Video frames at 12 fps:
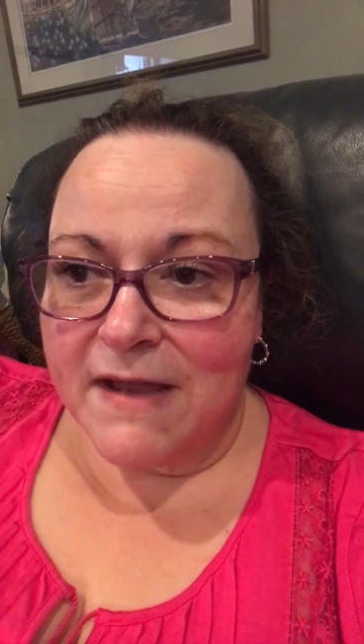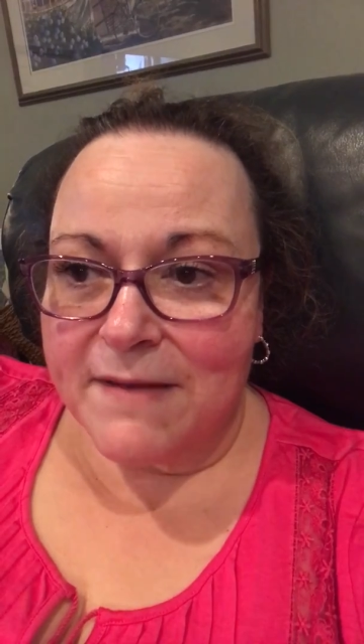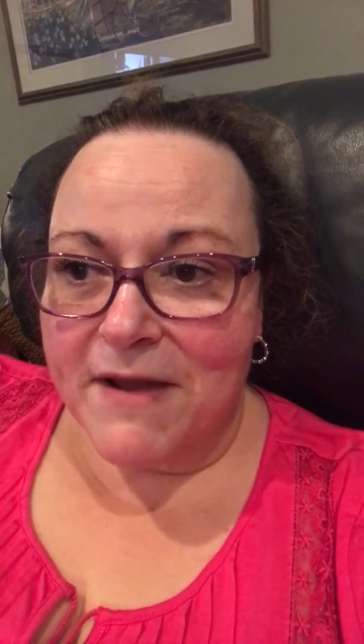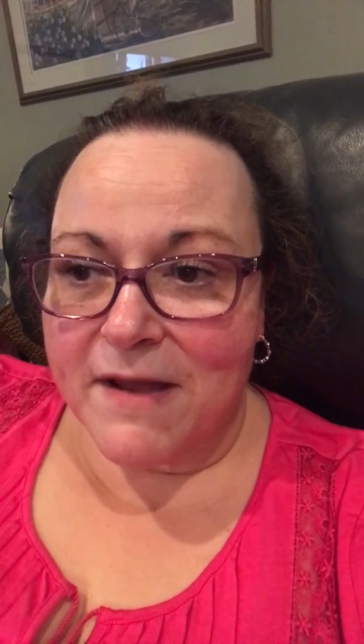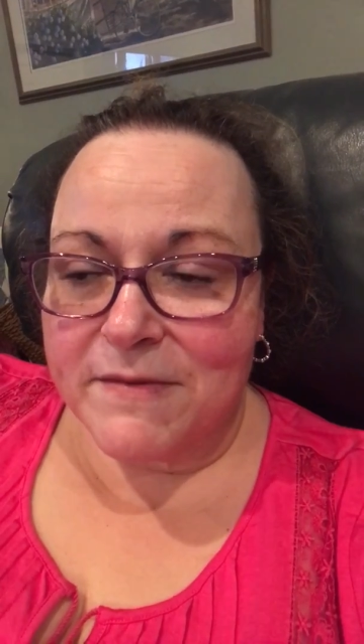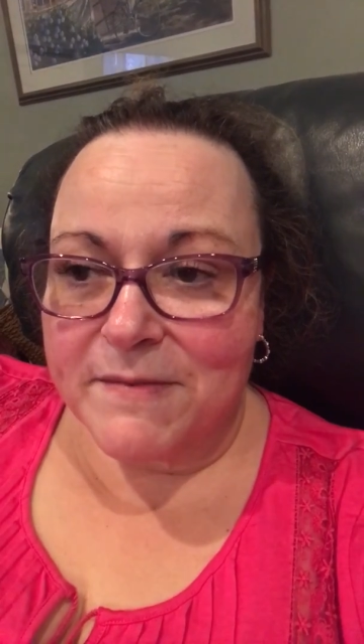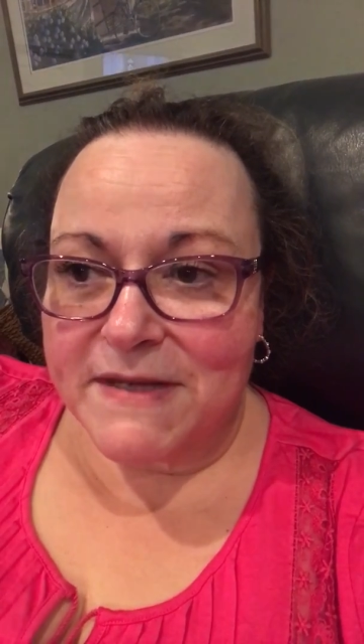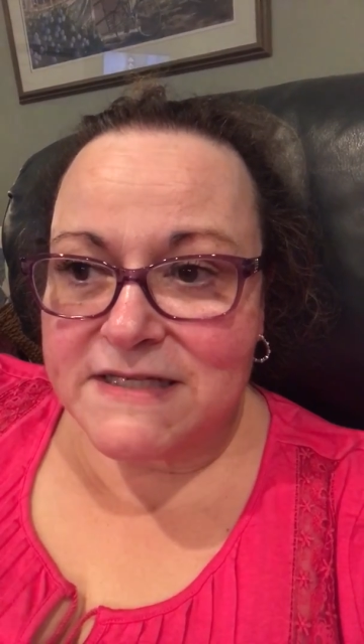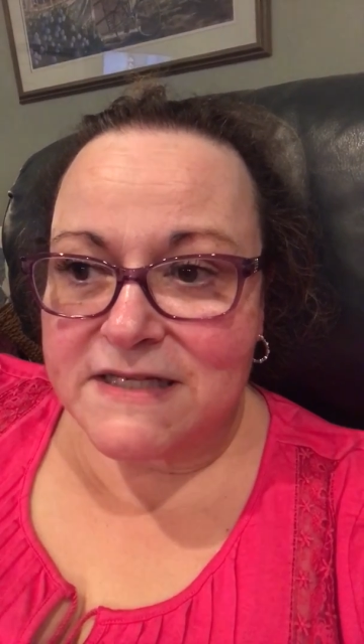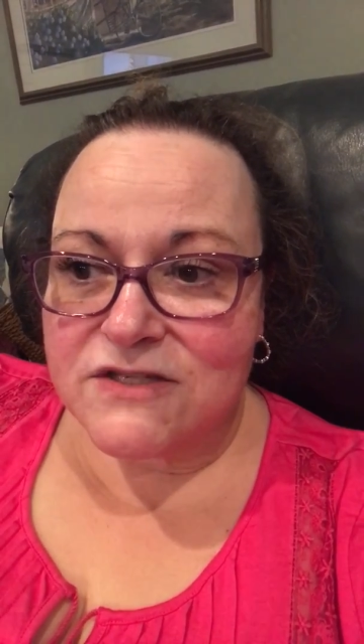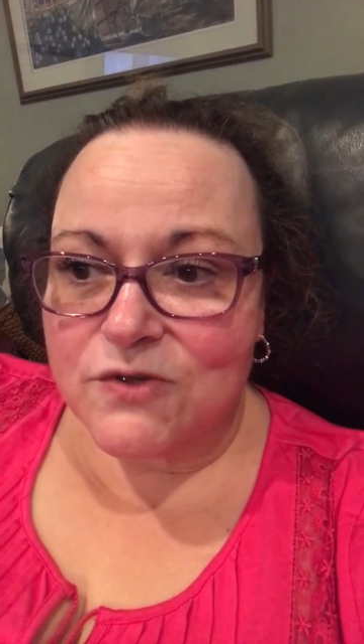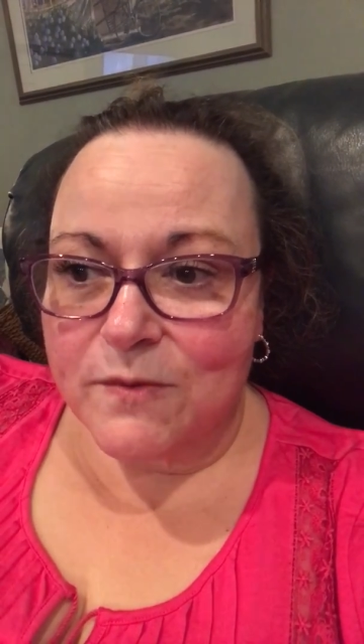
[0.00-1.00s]
my mom and my
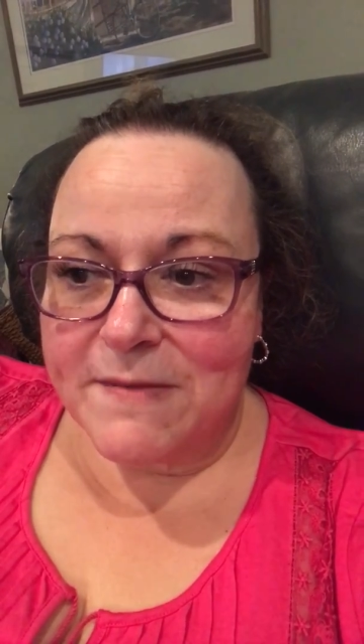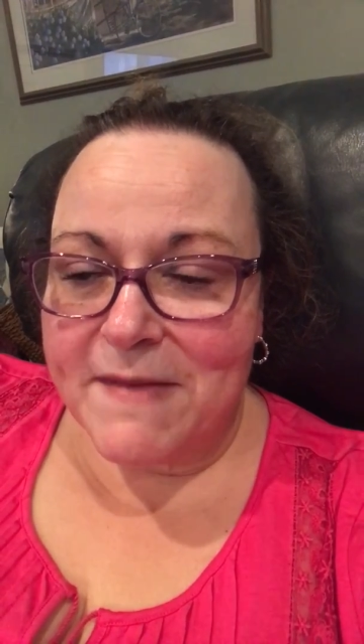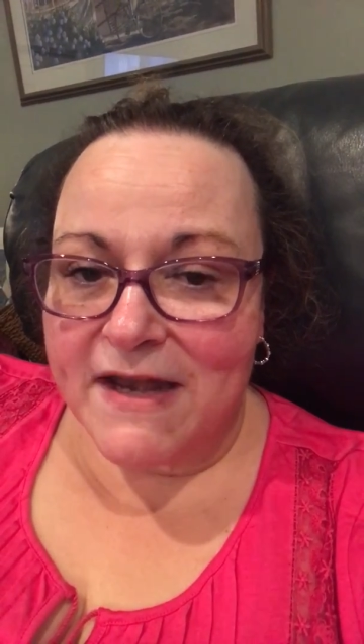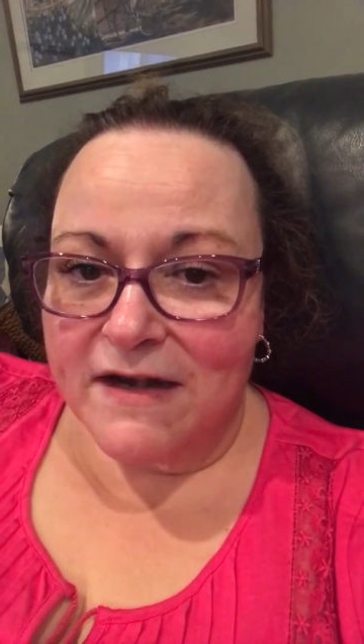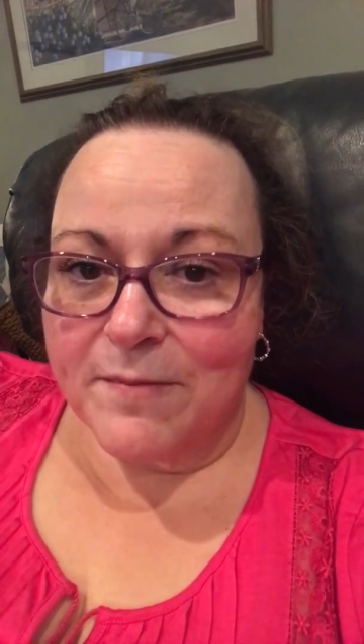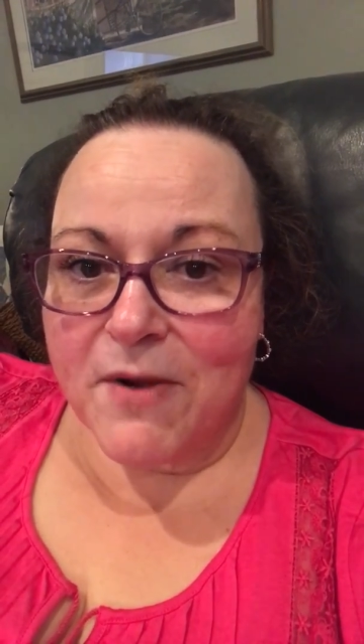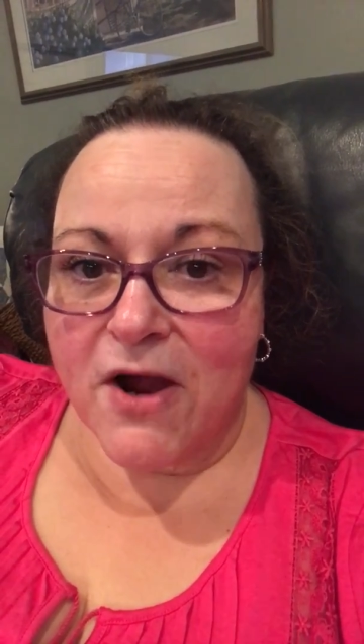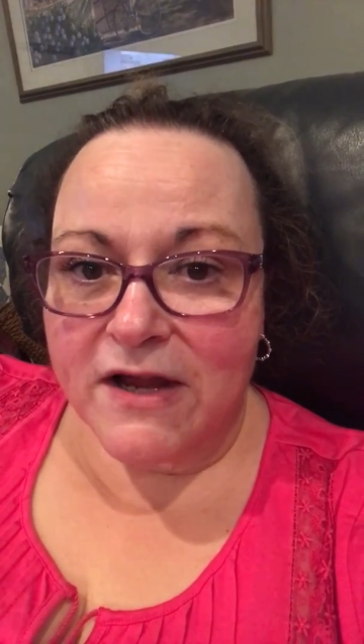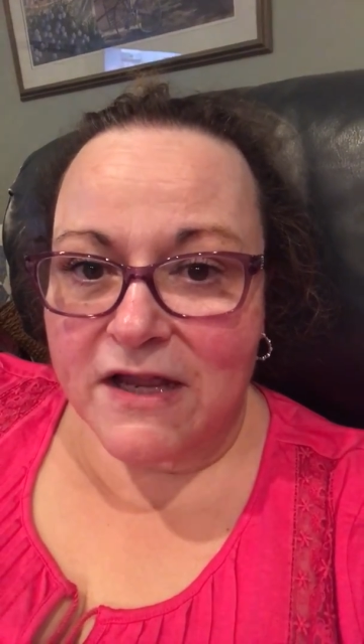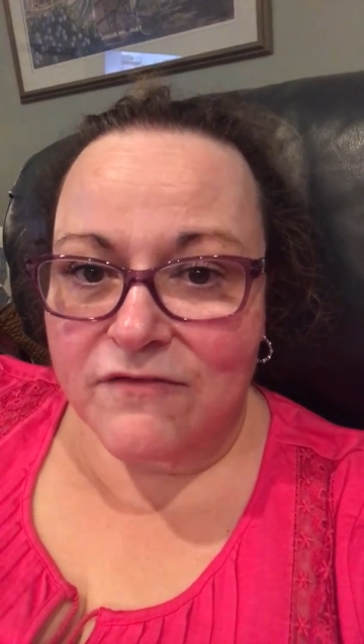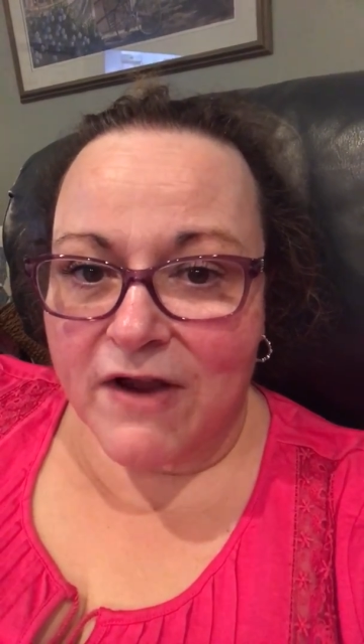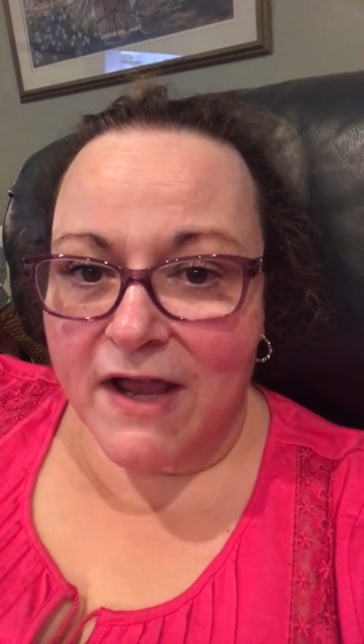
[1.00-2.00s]
sister, we met at a
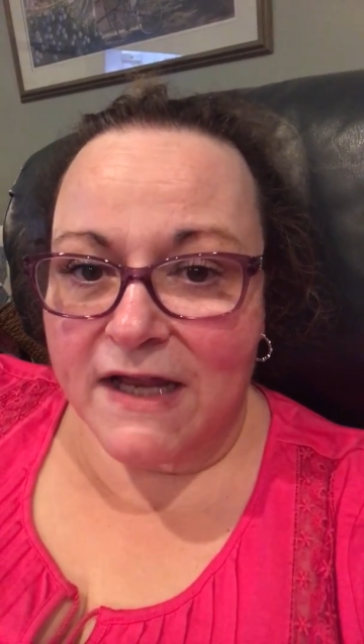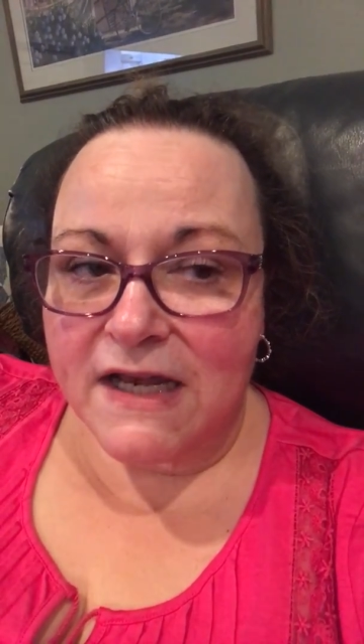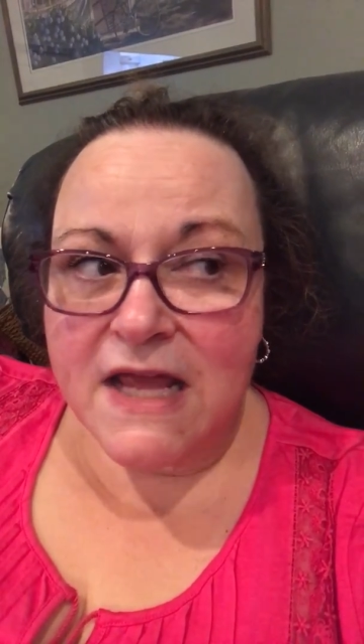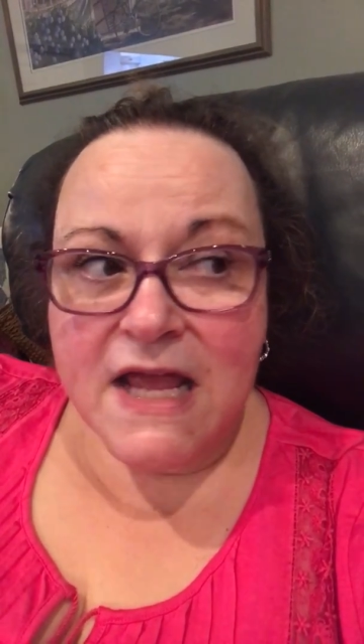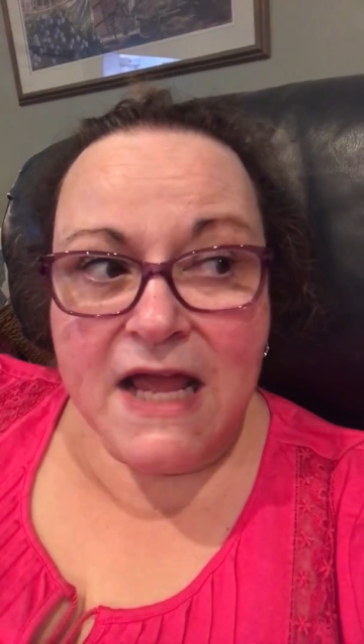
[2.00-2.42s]
park and ride,